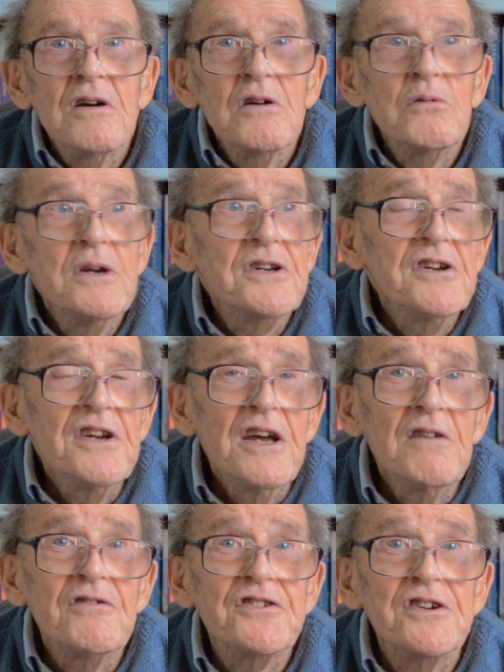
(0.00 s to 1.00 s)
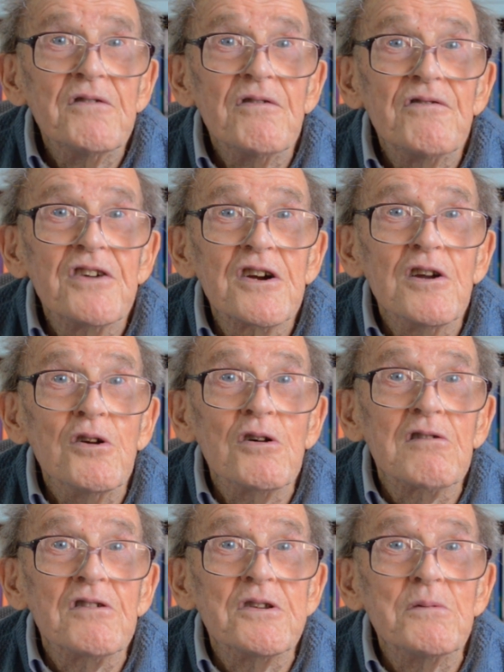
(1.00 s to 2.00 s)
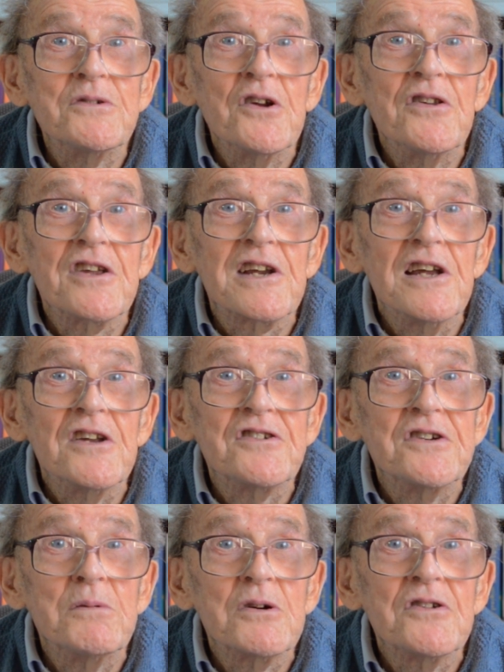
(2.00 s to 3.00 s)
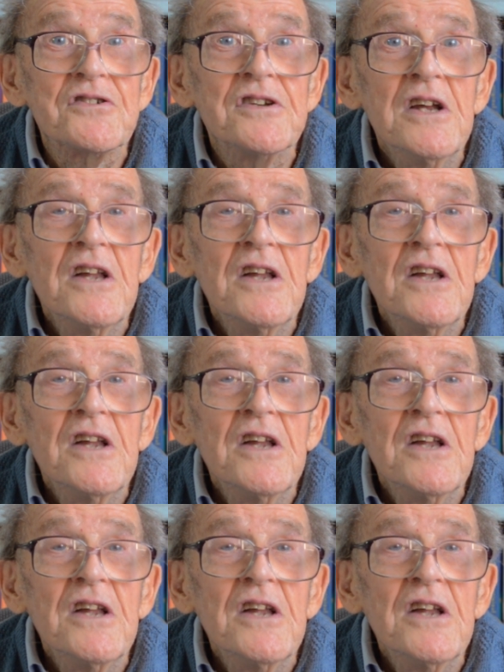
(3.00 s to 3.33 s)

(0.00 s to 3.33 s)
We didn't have 7-figure logarithms on the glacier because